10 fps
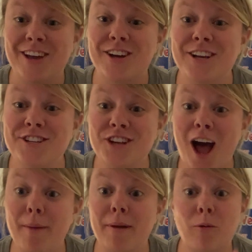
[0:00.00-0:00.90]
Good
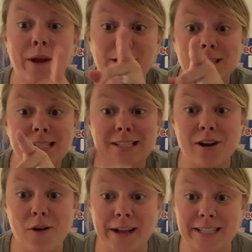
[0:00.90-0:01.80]
job, and we are
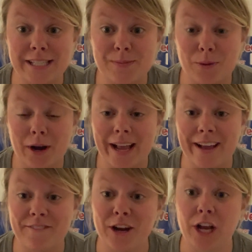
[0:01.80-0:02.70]
still in
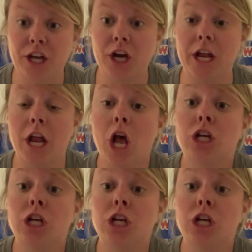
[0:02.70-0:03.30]
spring. Very good.